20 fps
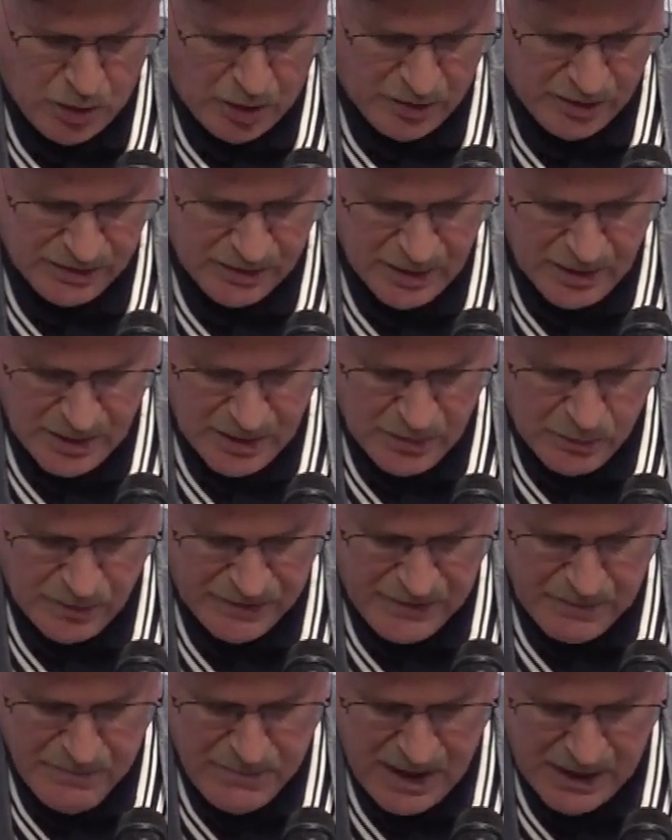worked
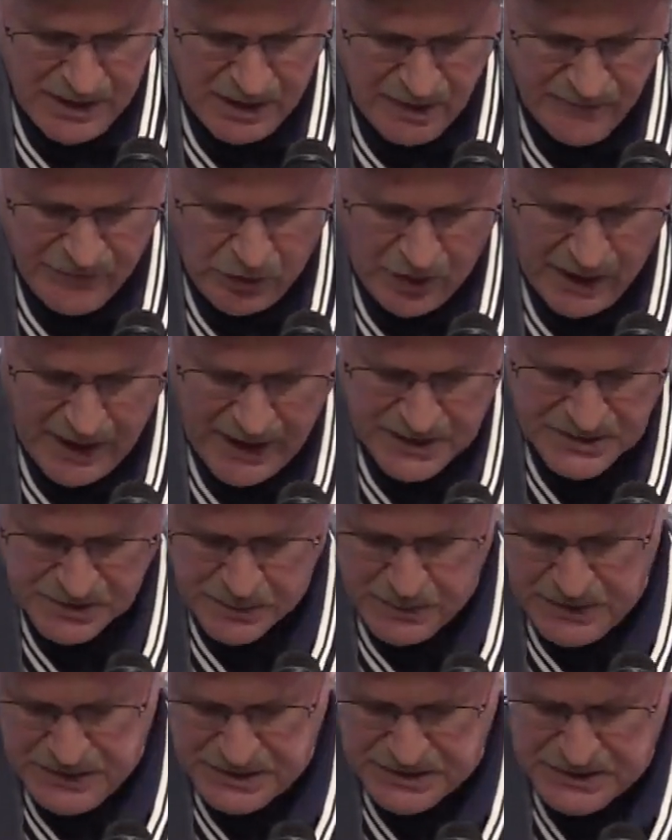with many of our
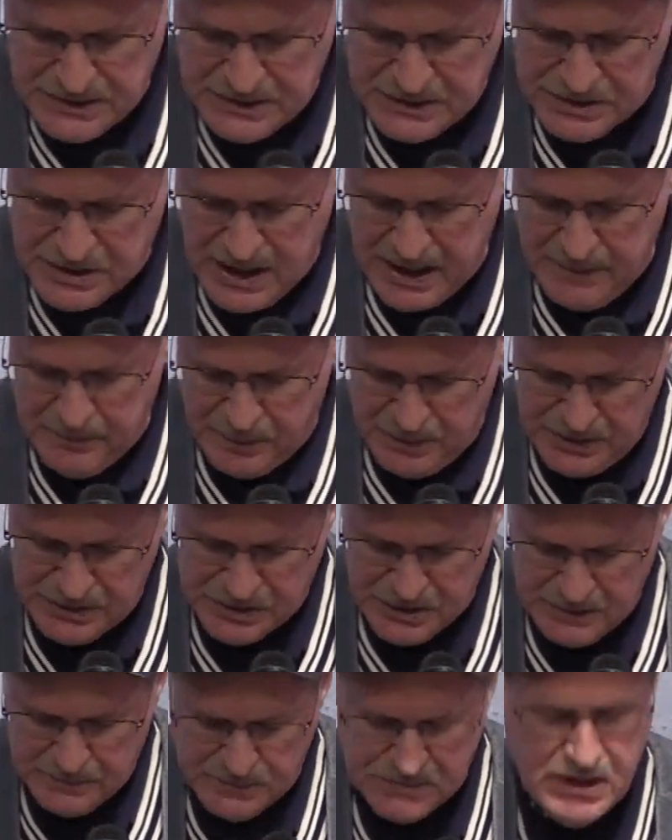SPC
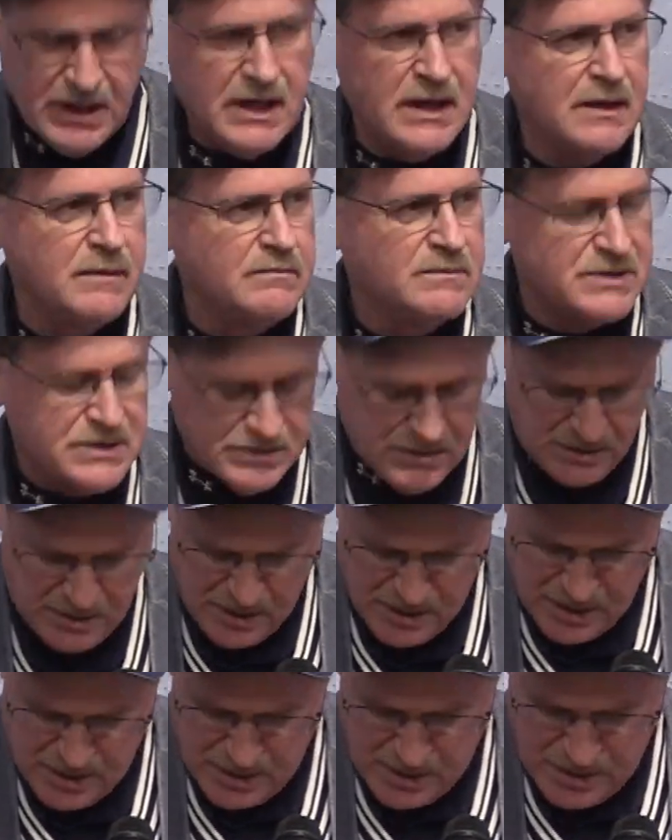championship teams.
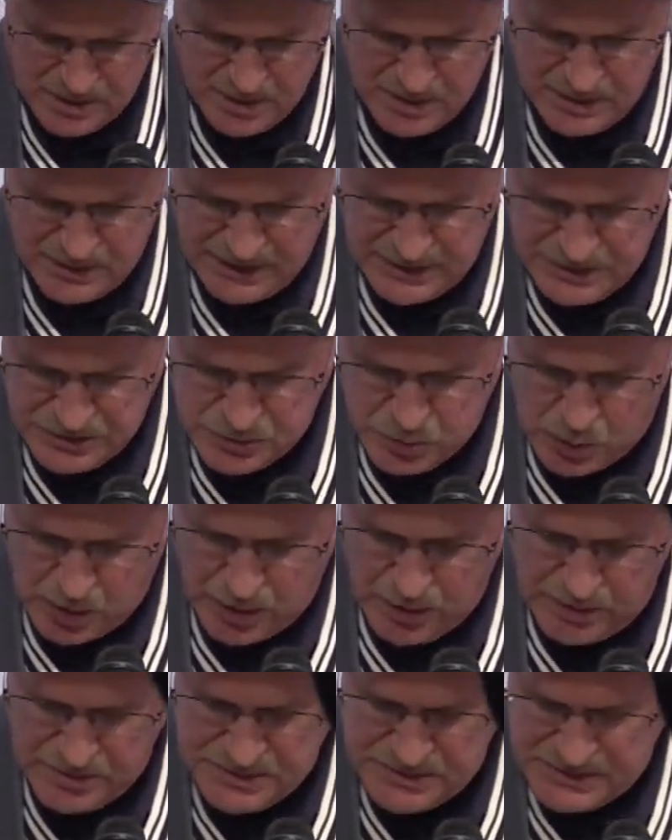In his
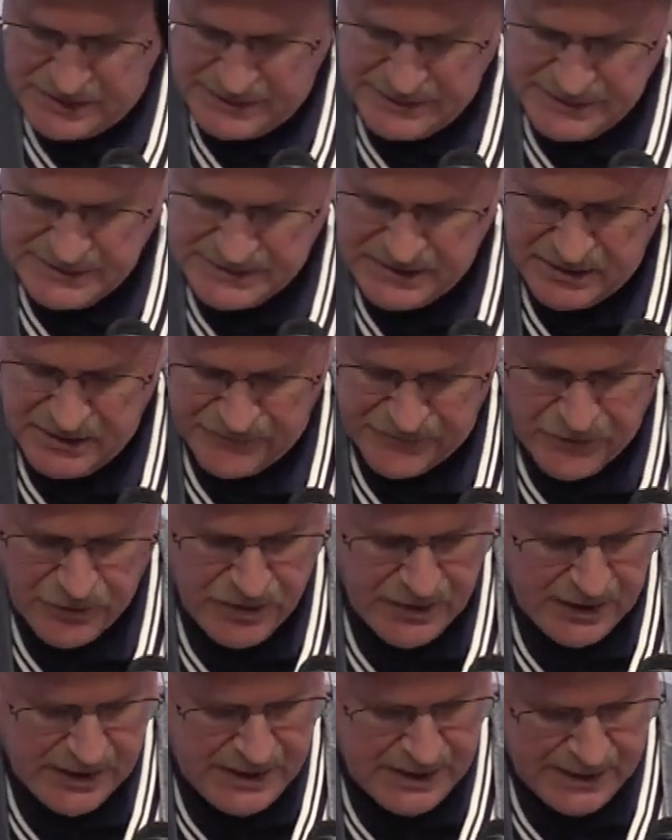words, he did it for
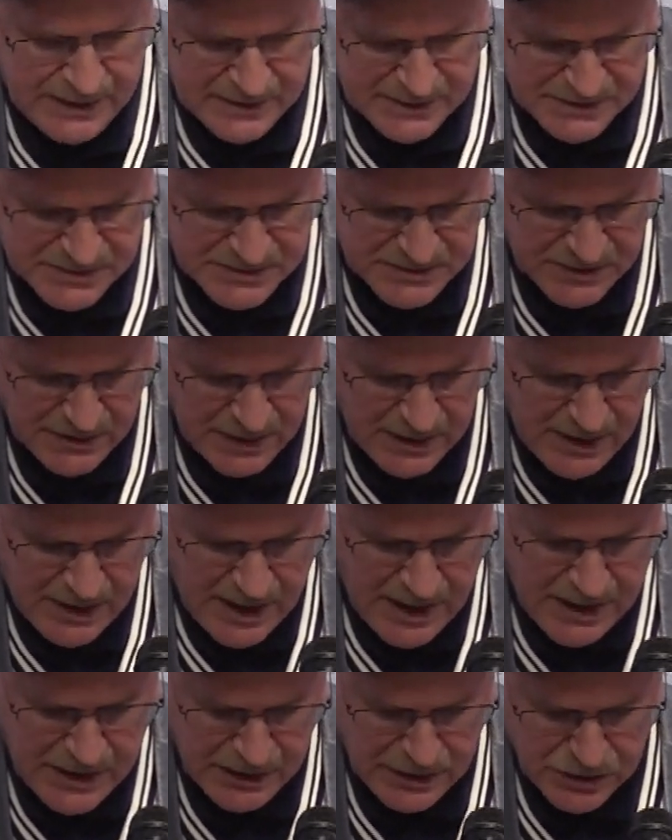the kids,
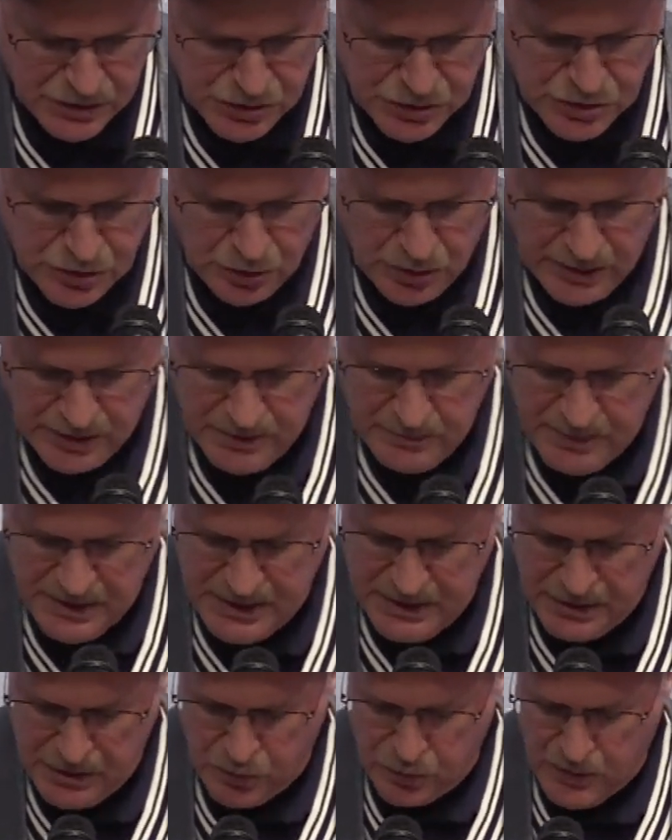and he enjoyed
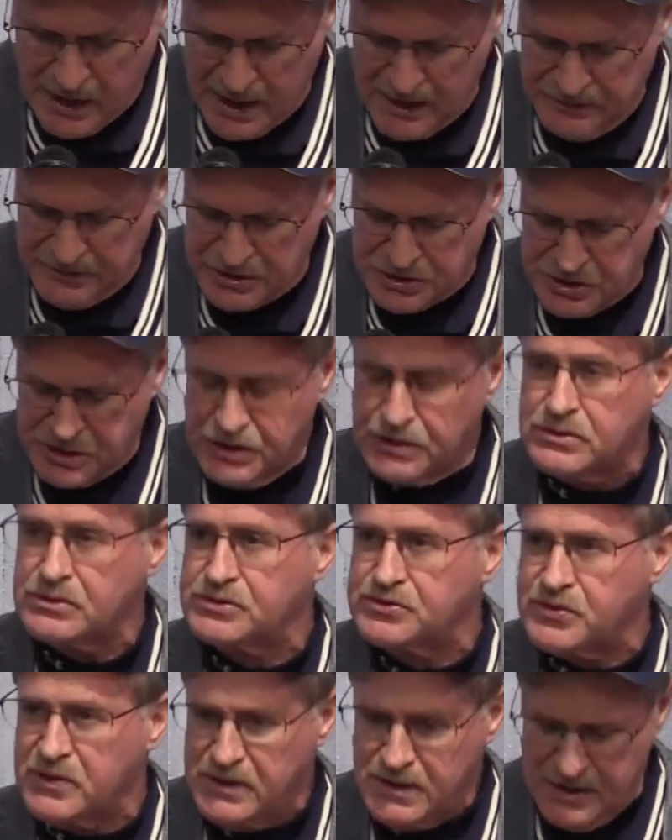being around the
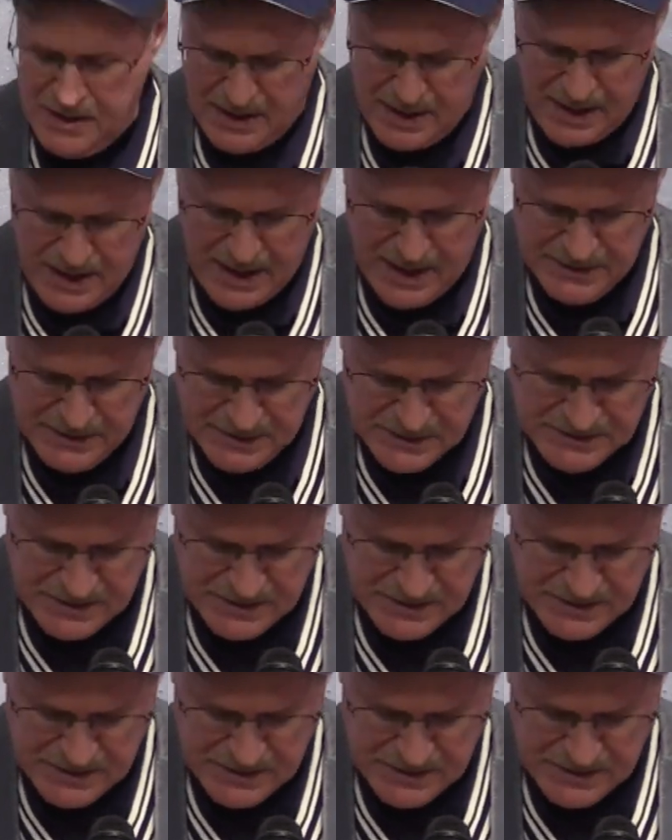children and the